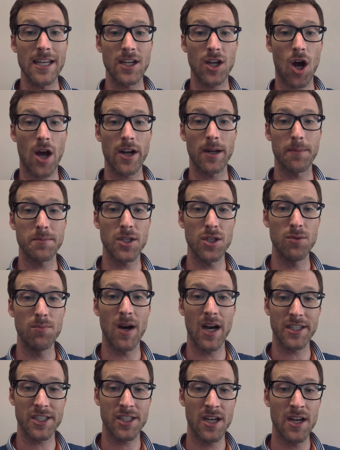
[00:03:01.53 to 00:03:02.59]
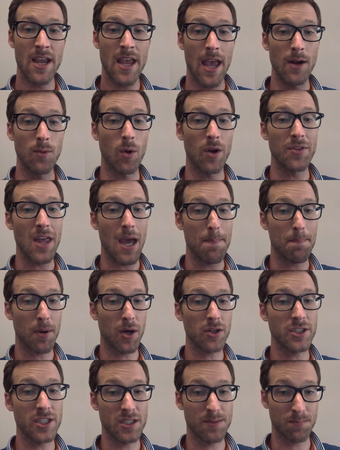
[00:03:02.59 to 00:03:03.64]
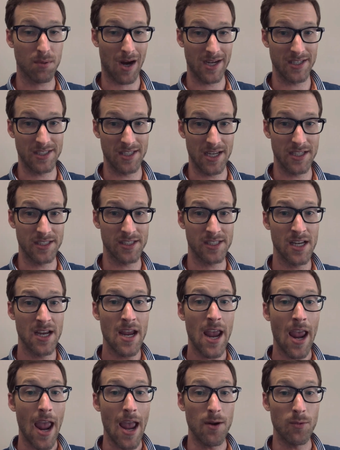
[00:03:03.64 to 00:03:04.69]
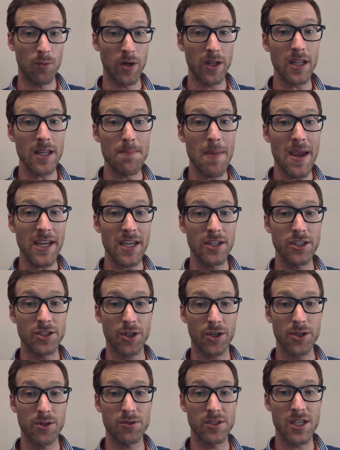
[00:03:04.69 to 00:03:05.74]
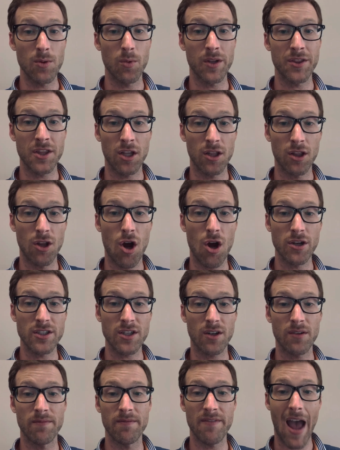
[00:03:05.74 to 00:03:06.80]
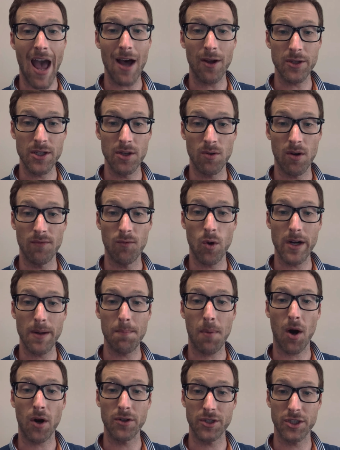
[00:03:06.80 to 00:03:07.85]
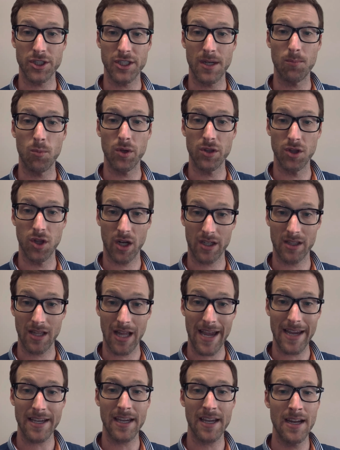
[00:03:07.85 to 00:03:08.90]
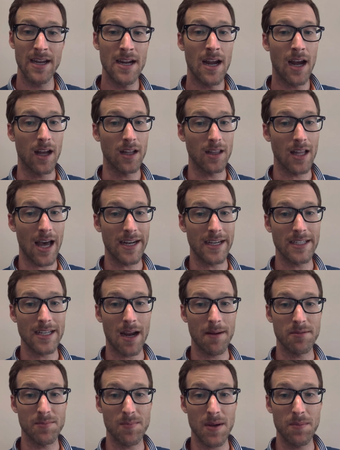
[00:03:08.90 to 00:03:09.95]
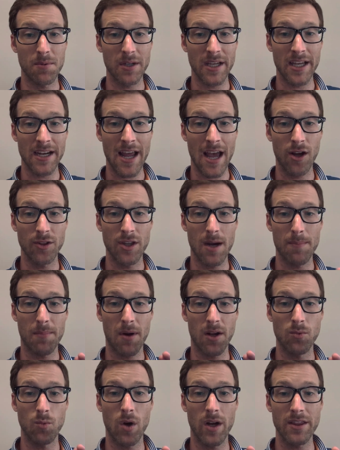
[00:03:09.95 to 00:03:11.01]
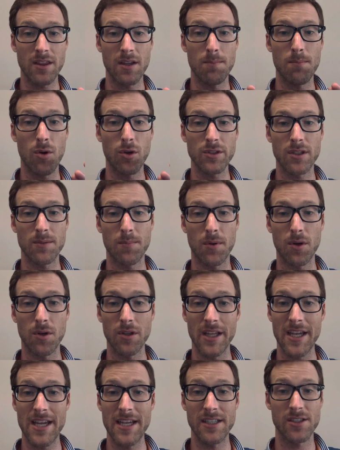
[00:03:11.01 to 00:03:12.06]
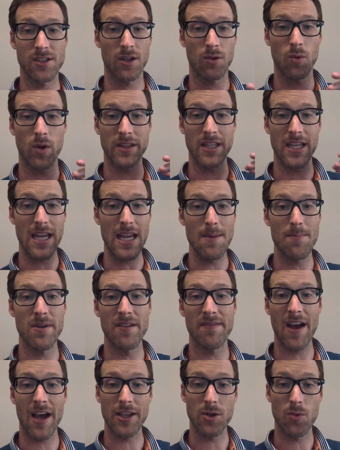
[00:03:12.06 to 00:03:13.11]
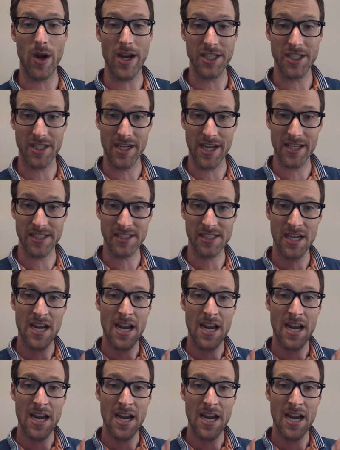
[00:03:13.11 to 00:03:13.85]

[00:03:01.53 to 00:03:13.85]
caught up too much in what that purchase price is, and really making sure you see what the long-term value of what a partnership would look like. A lot of times people get held up on what the multiple is or what the EBITDA valuation is,